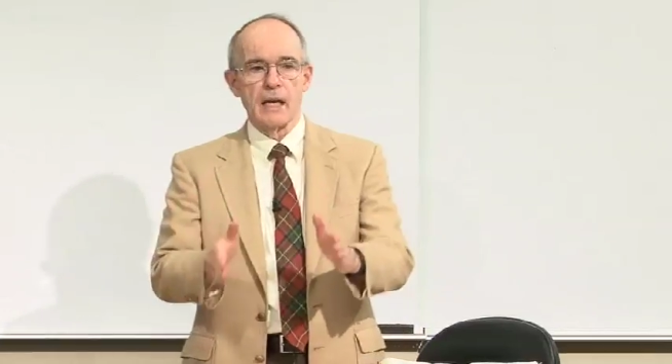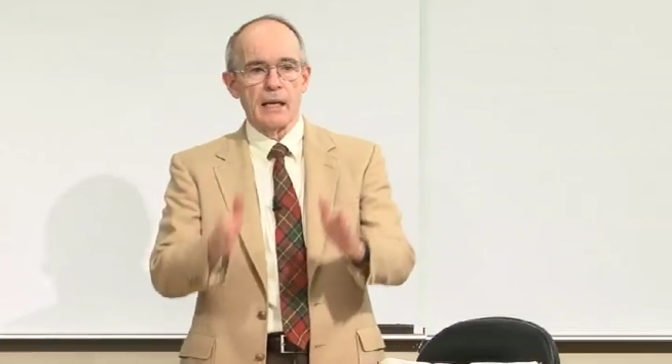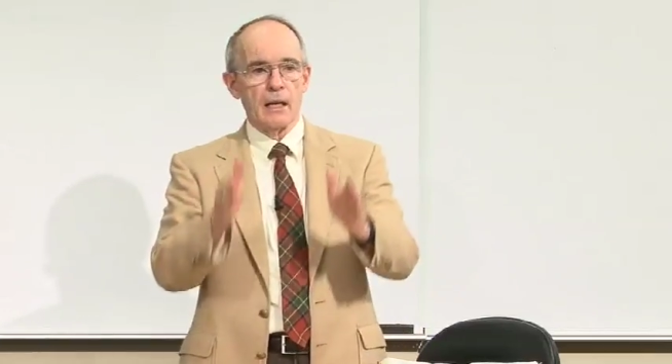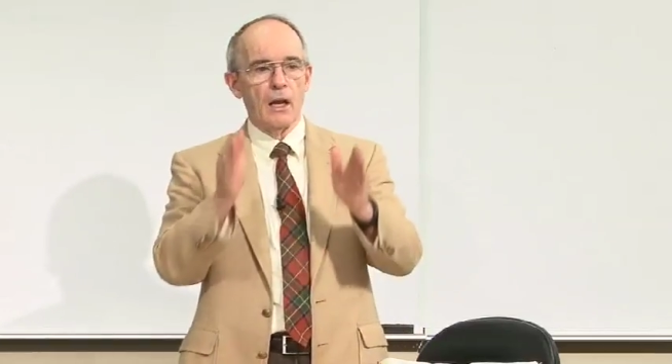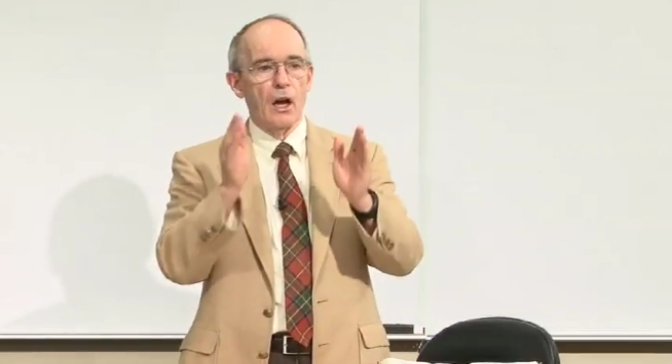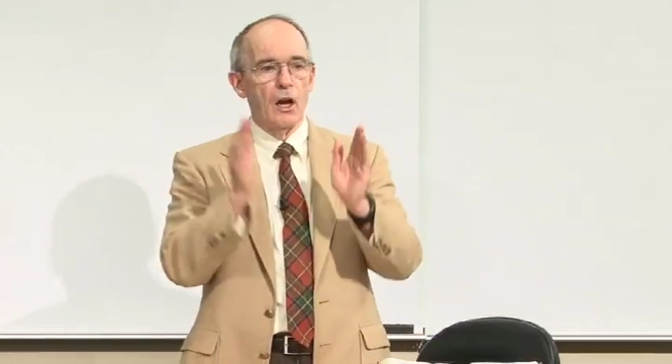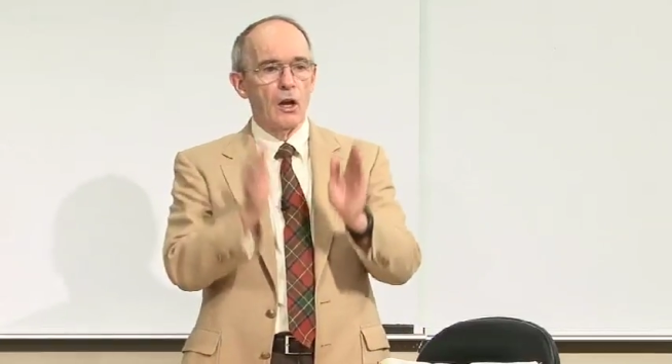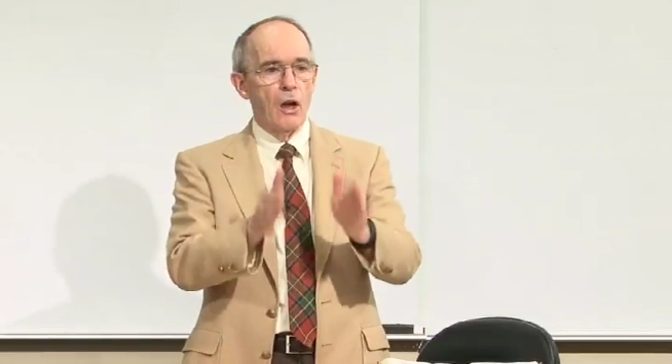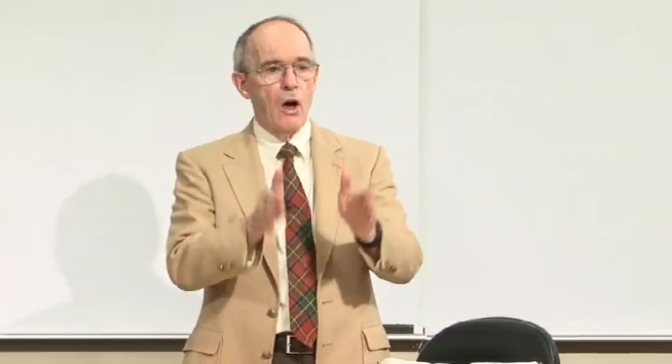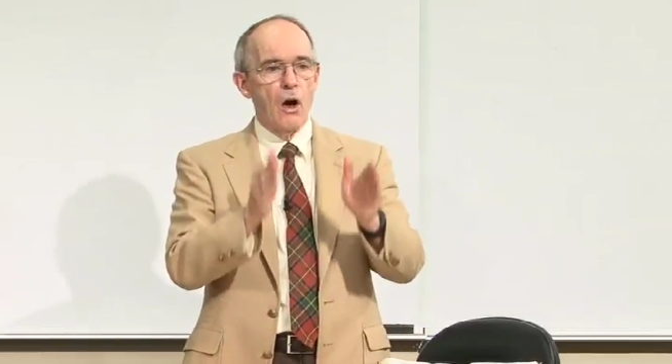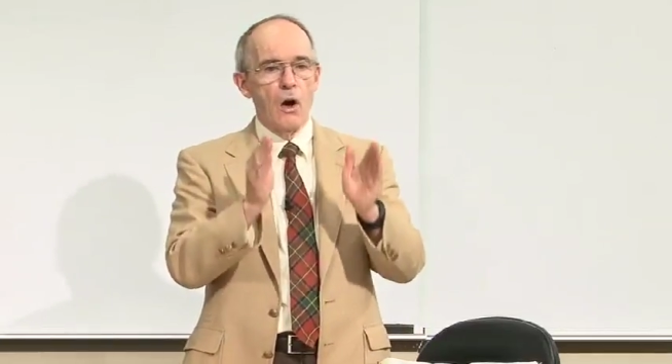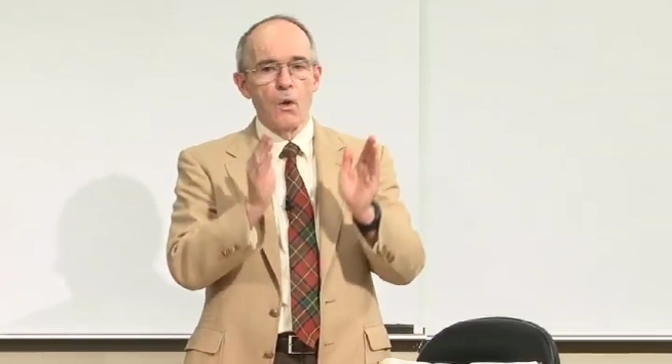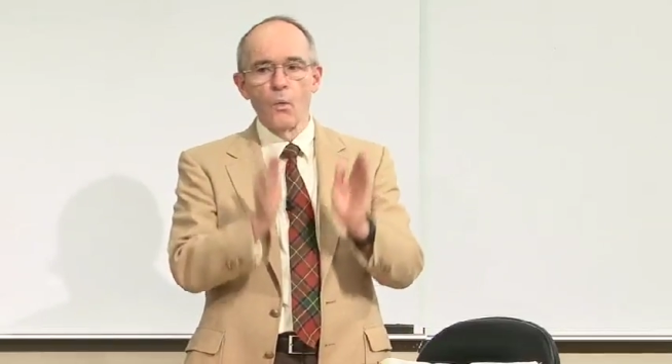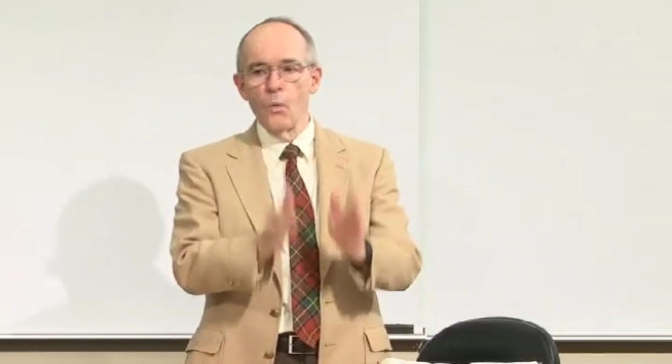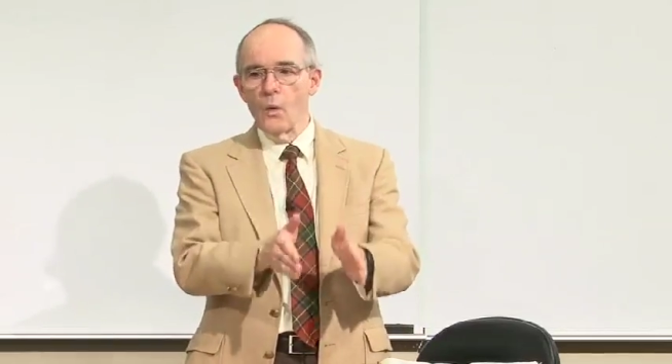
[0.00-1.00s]
that
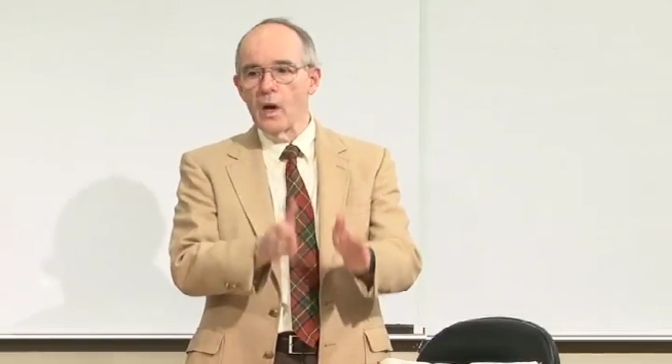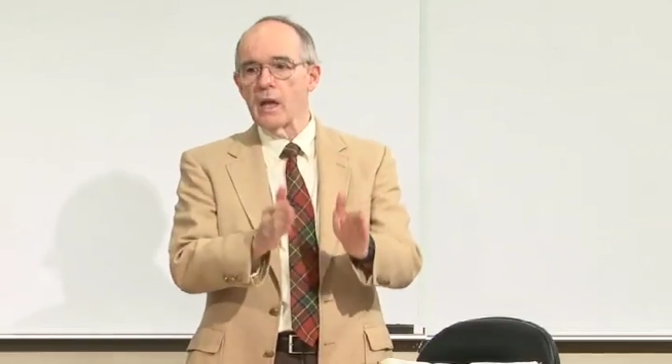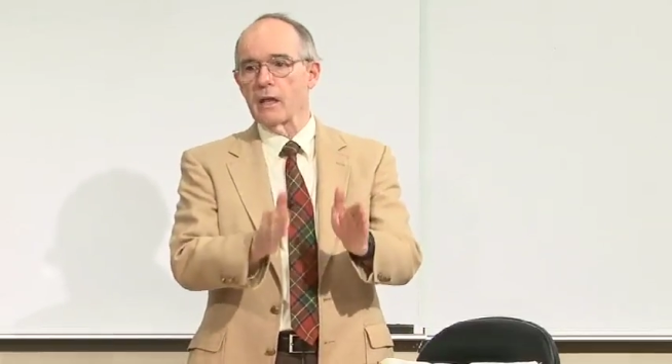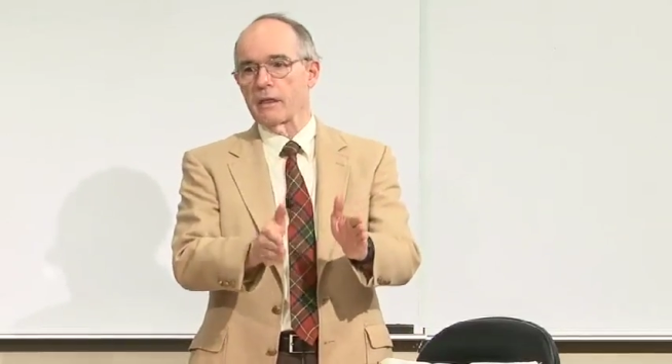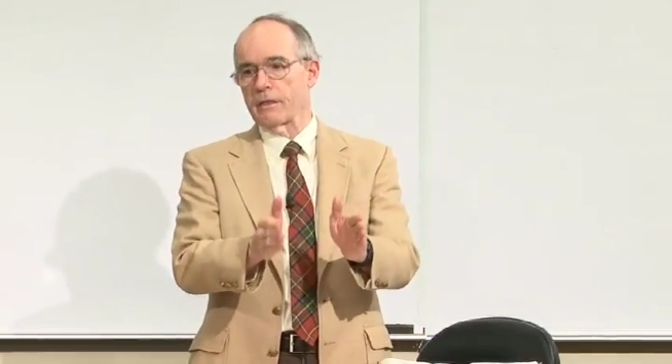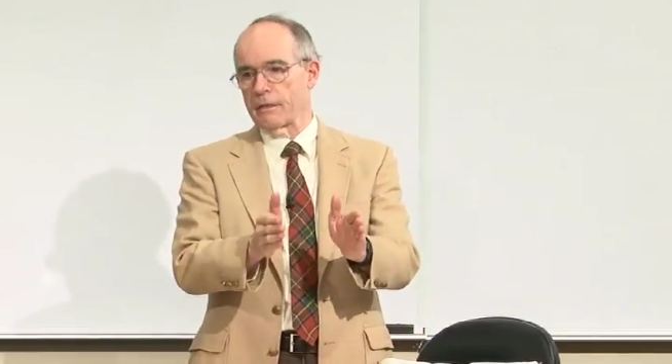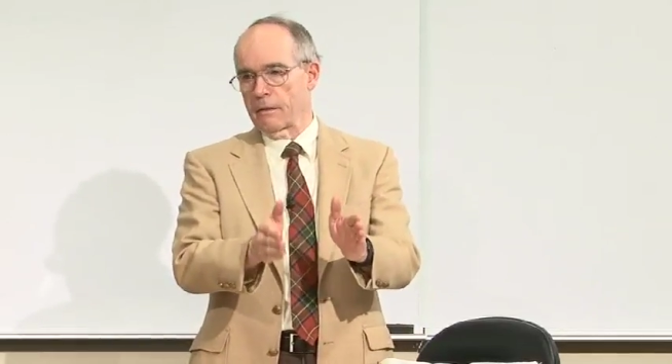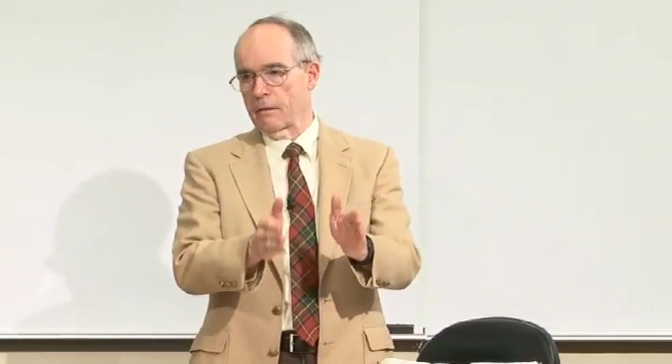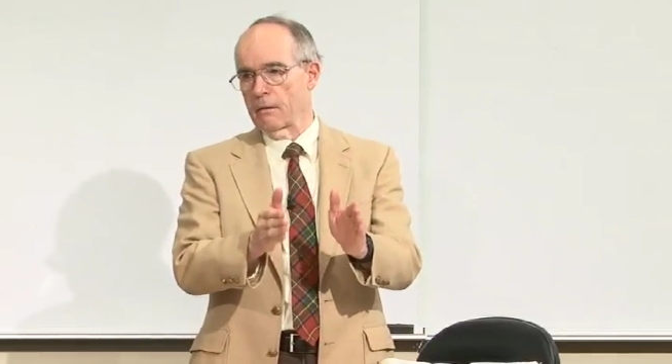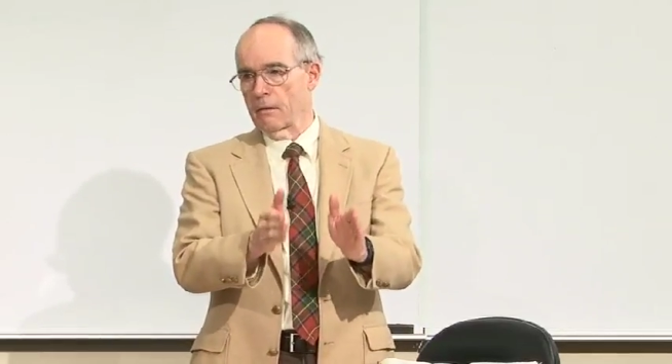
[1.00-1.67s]
along with